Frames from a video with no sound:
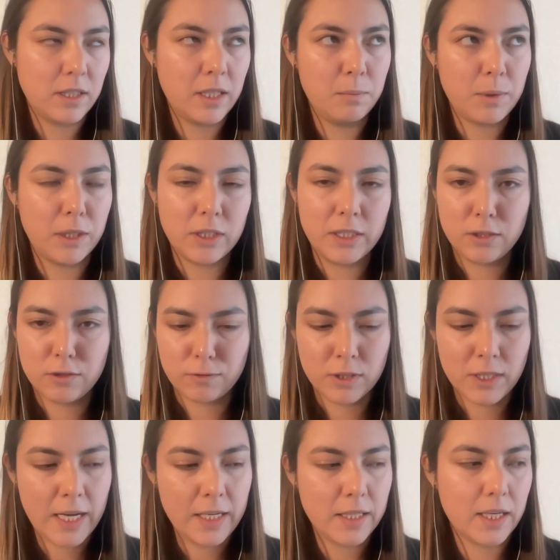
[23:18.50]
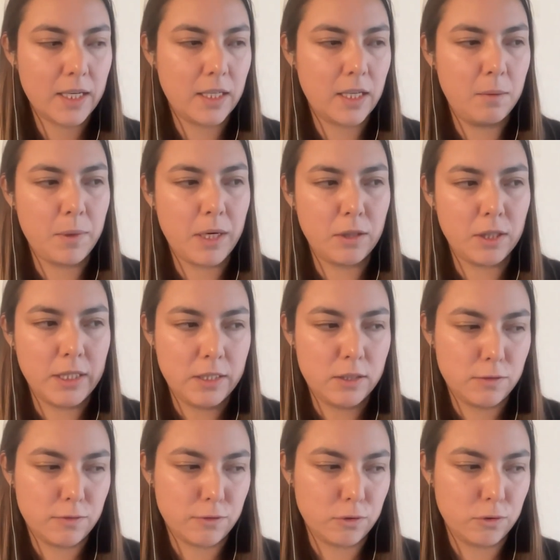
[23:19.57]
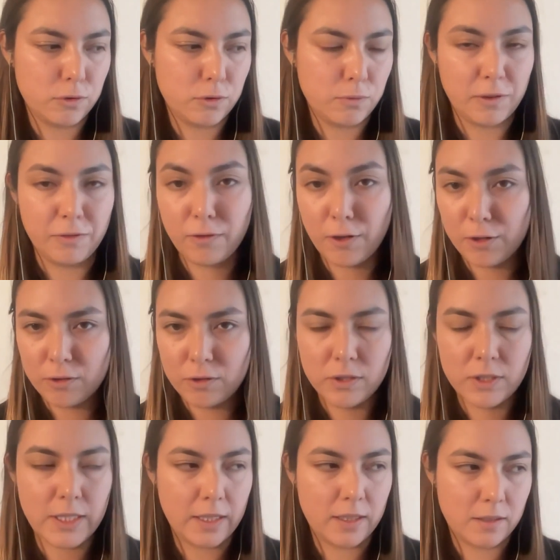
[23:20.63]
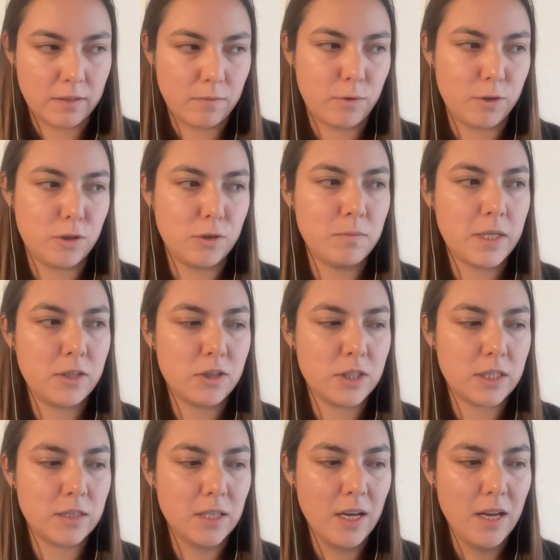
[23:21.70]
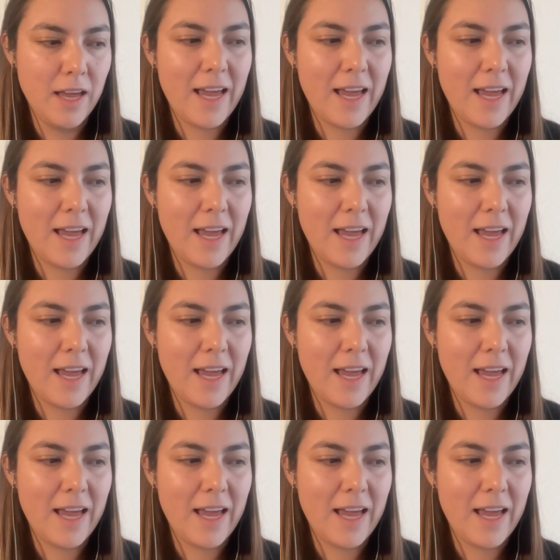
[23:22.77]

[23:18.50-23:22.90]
inbound leads for that. I get inbound leads through referrals, like what you mentioned.